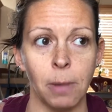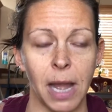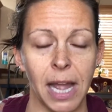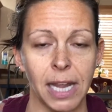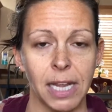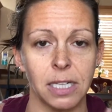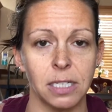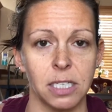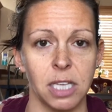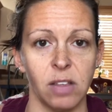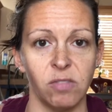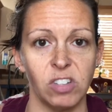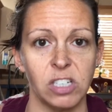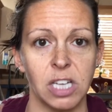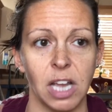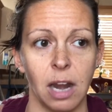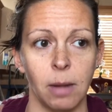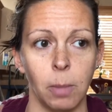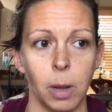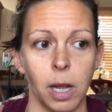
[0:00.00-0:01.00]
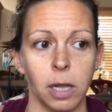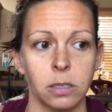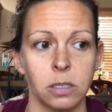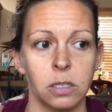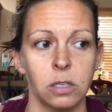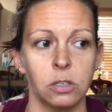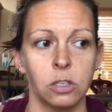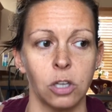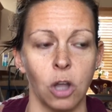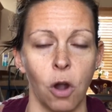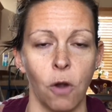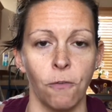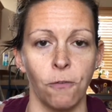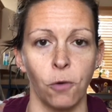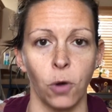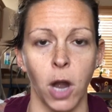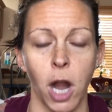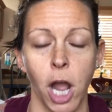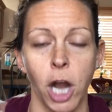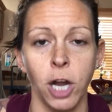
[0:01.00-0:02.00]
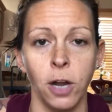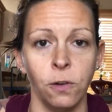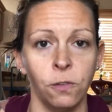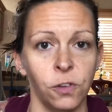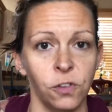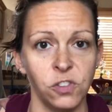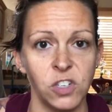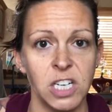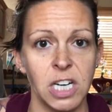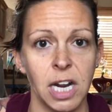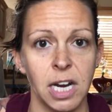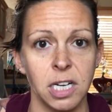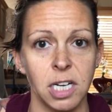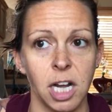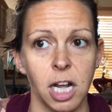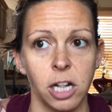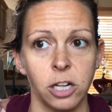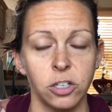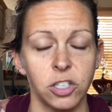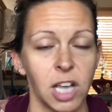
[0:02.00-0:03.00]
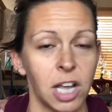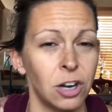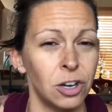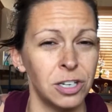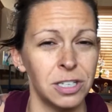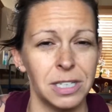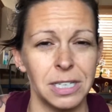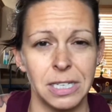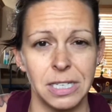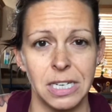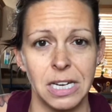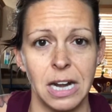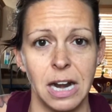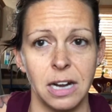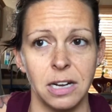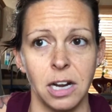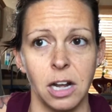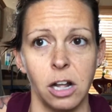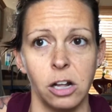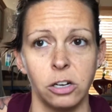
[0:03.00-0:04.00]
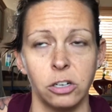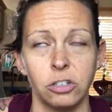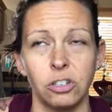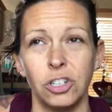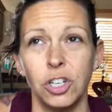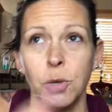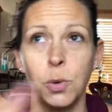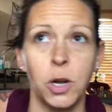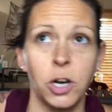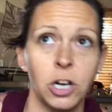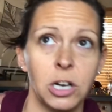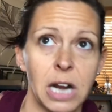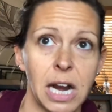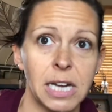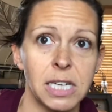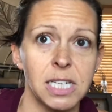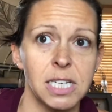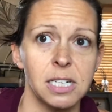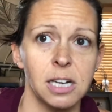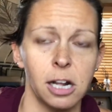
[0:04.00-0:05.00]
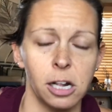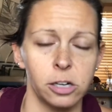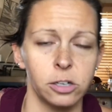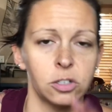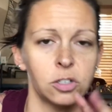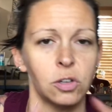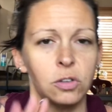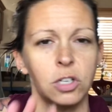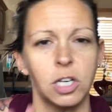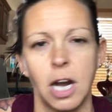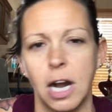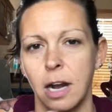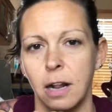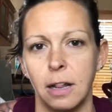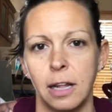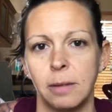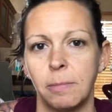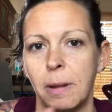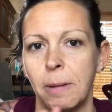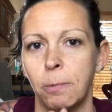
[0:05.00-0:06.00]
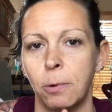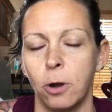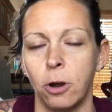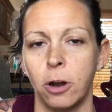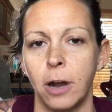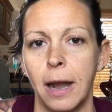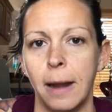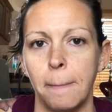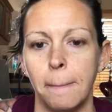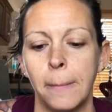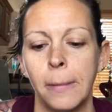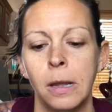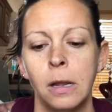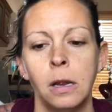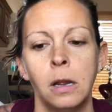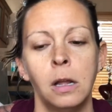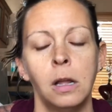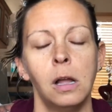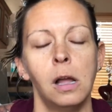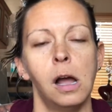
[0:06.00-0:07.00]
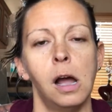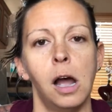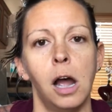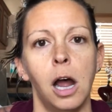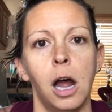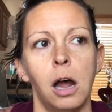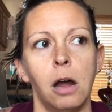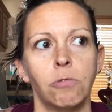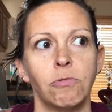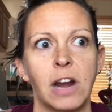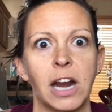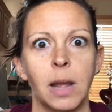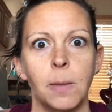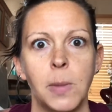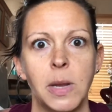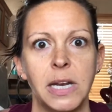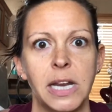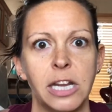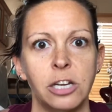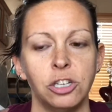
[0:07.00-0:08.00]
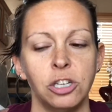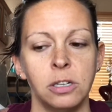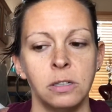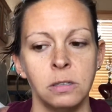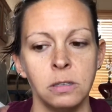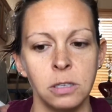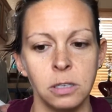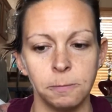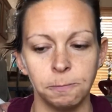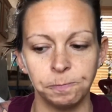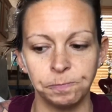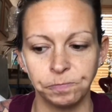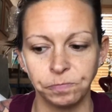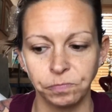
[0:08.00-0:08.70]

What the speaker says: but I can save you $10. So for $159, $169, $219, those are kind of like my program recommendations.